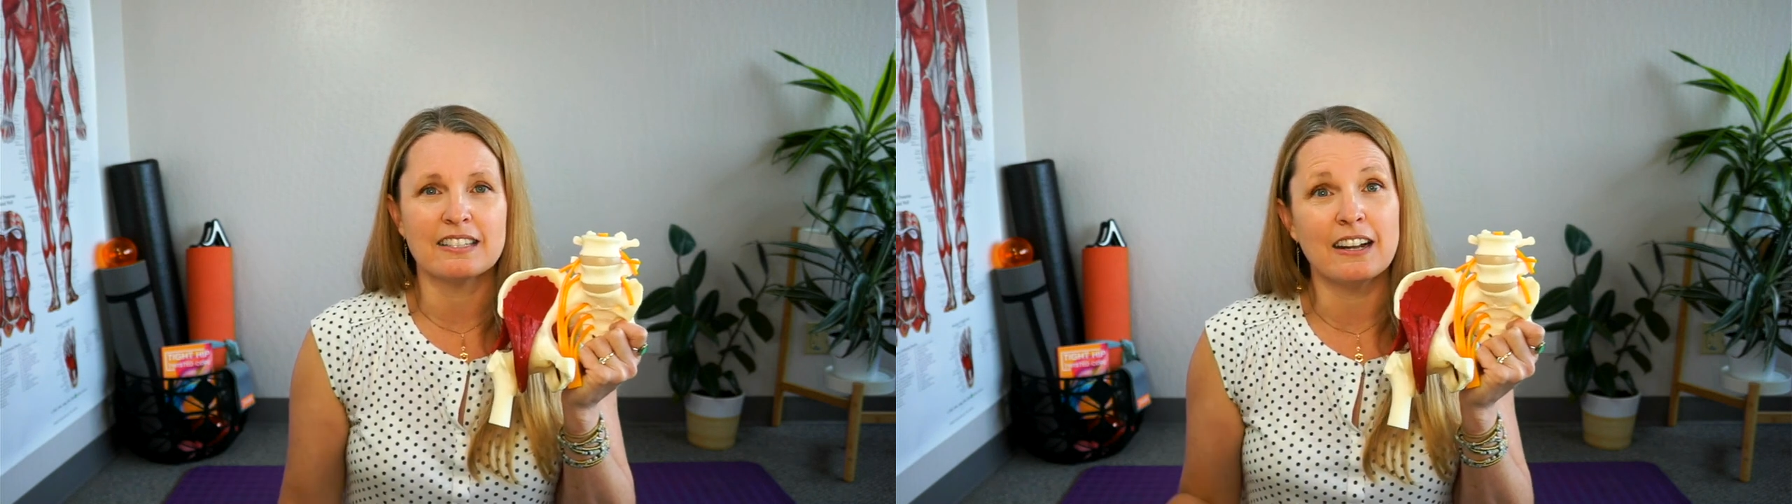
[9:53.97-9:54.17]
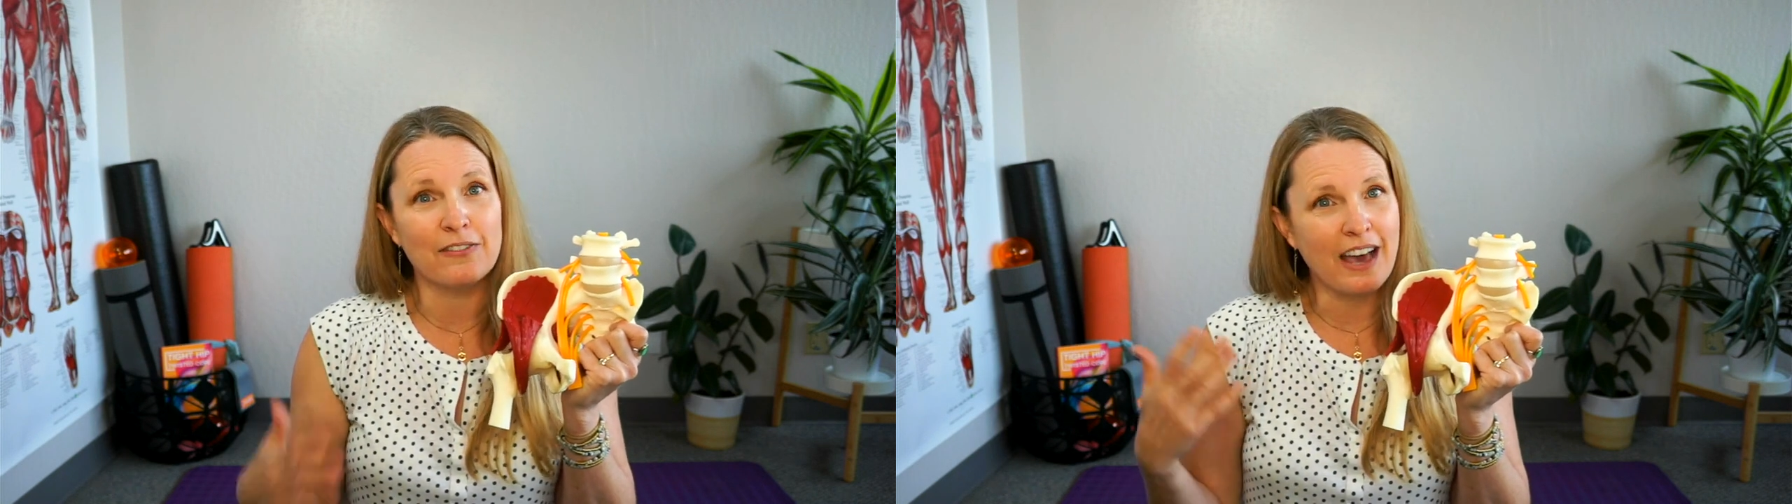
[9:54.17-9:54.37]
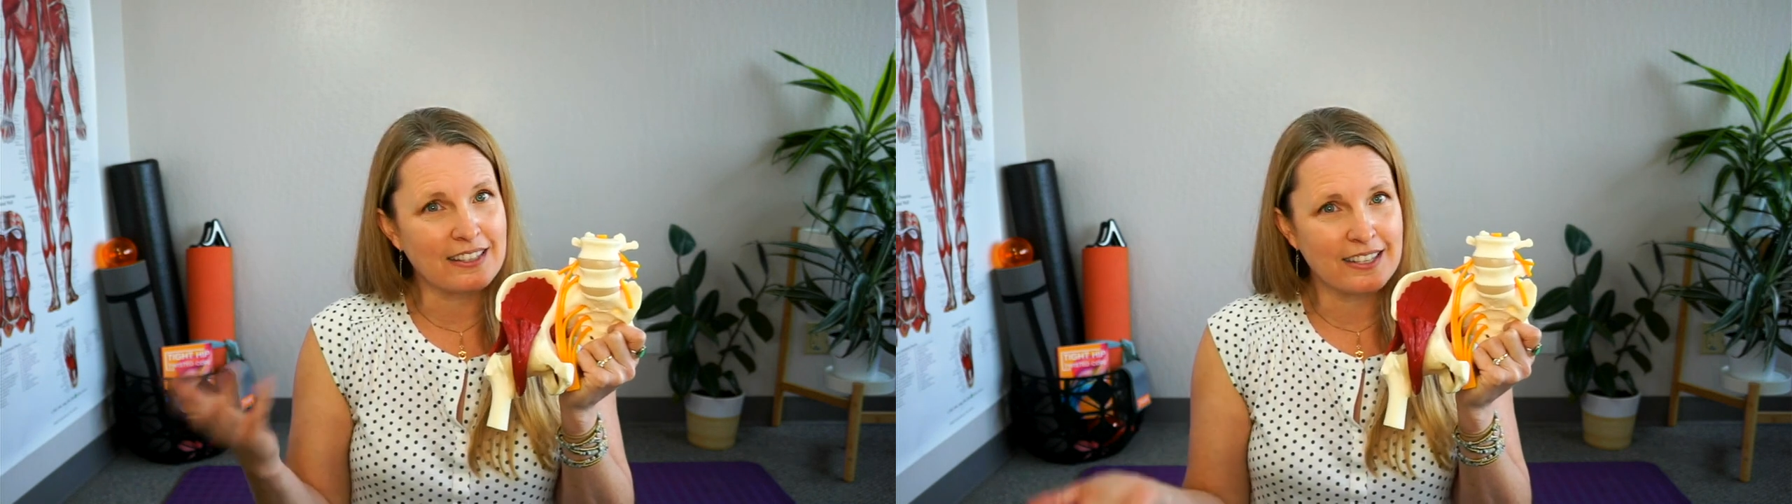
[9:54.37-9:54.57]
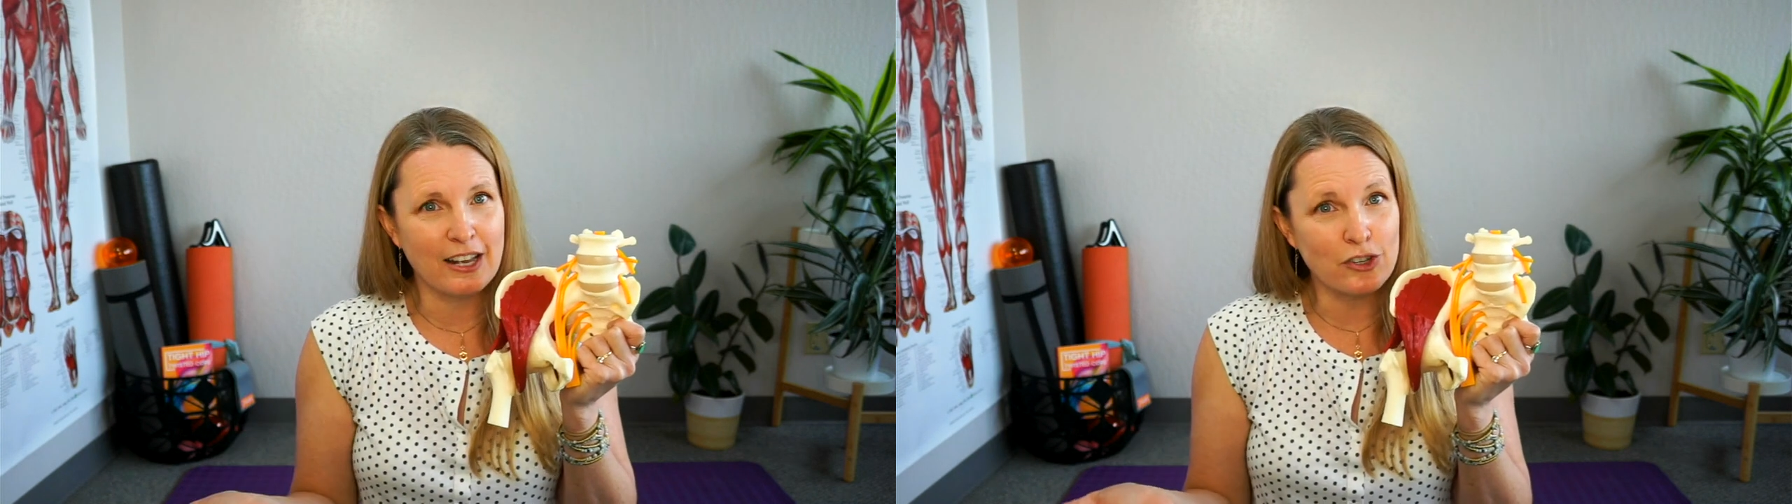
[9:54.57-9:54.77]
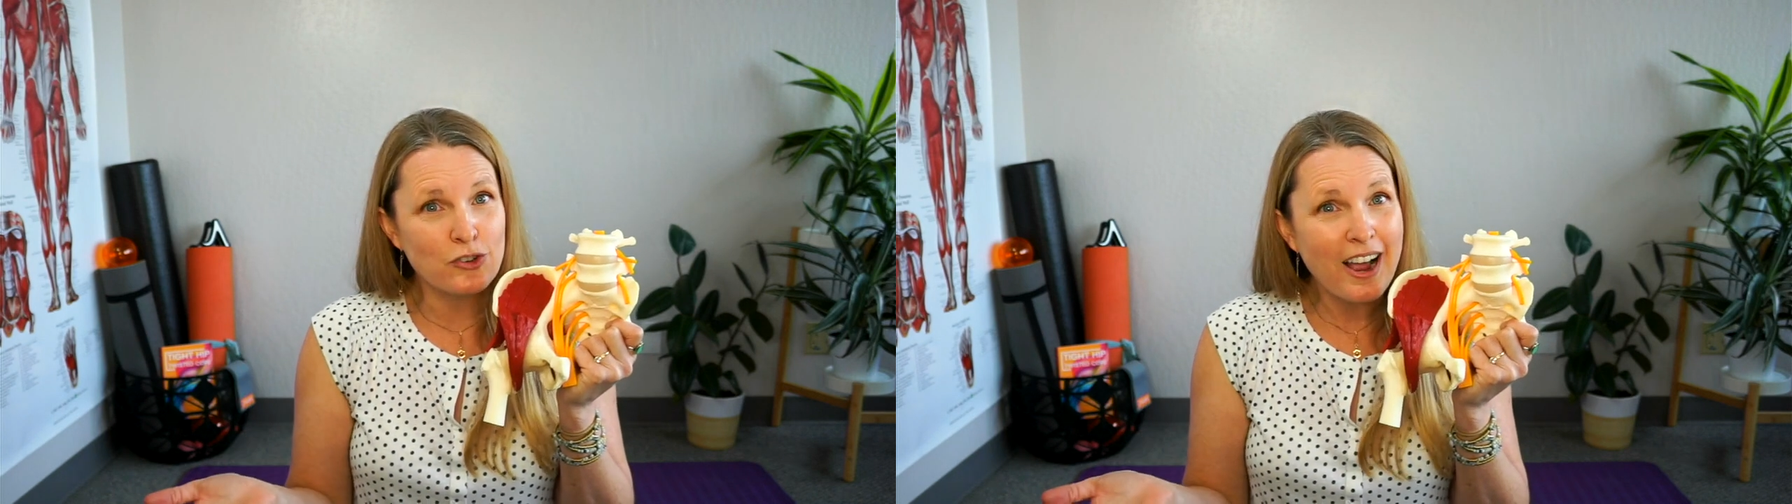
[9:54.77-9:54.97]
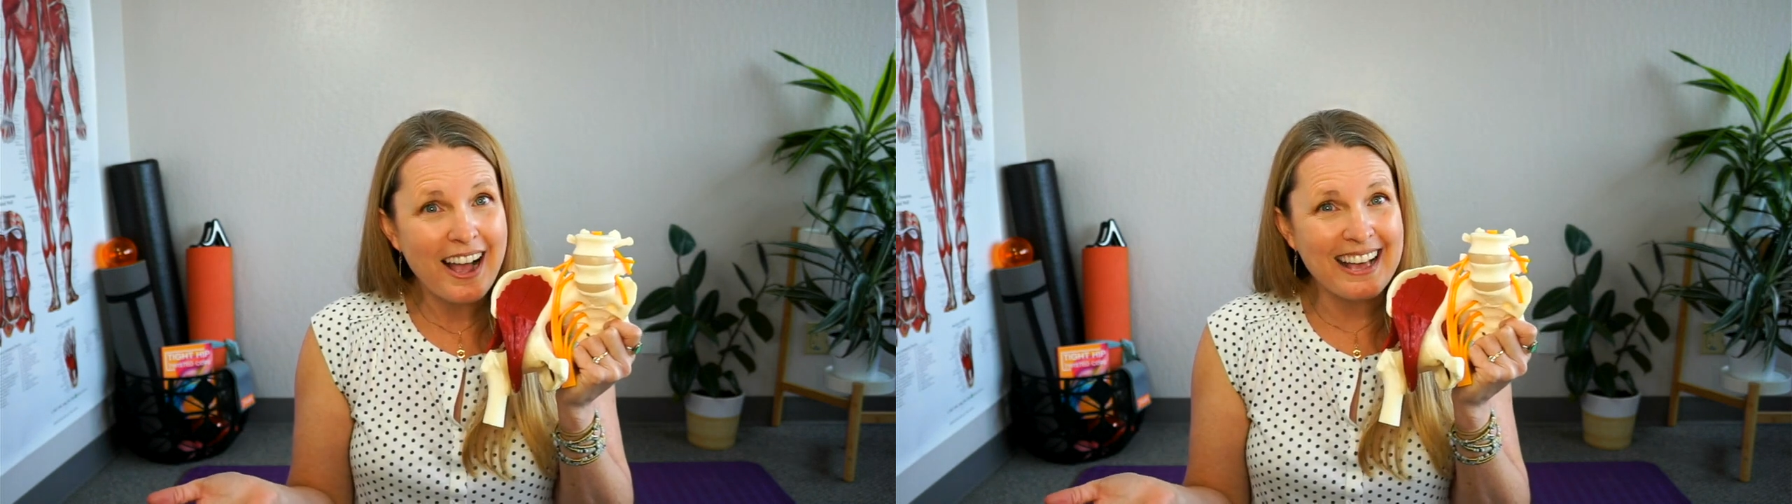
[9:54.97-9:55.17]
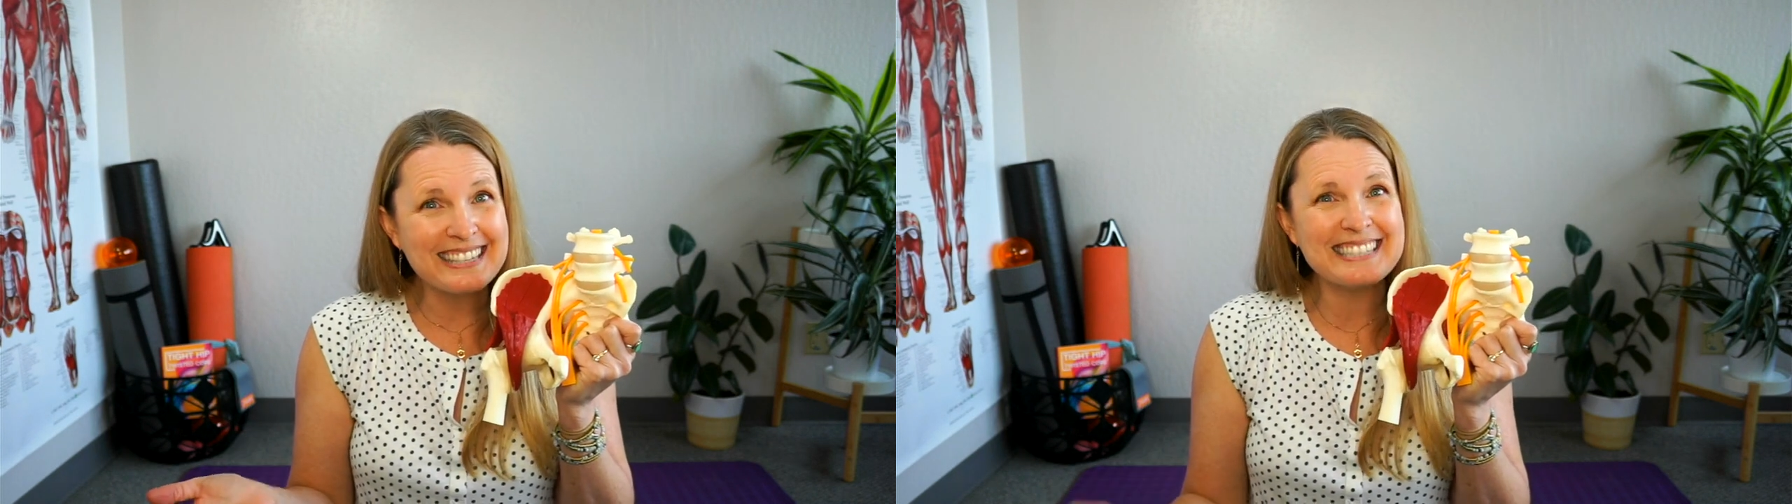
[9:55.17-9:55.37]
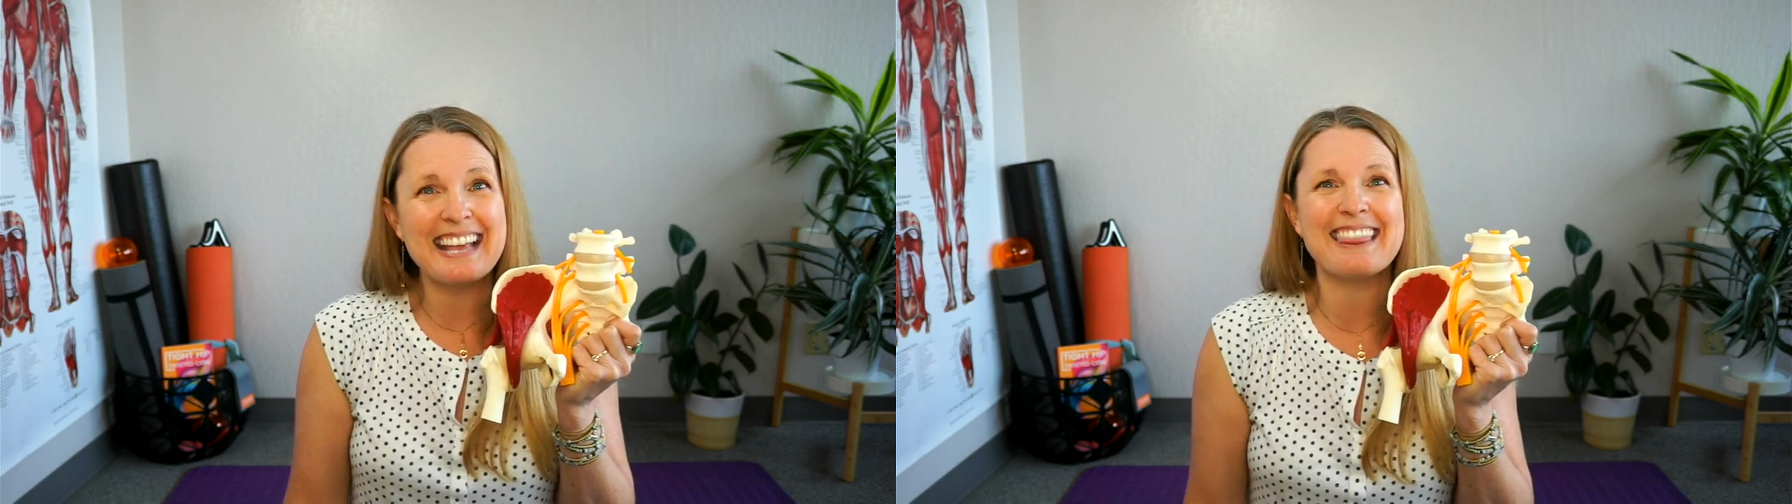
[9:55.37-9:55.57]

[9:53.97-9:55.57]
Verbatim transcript: And if that's not addressed,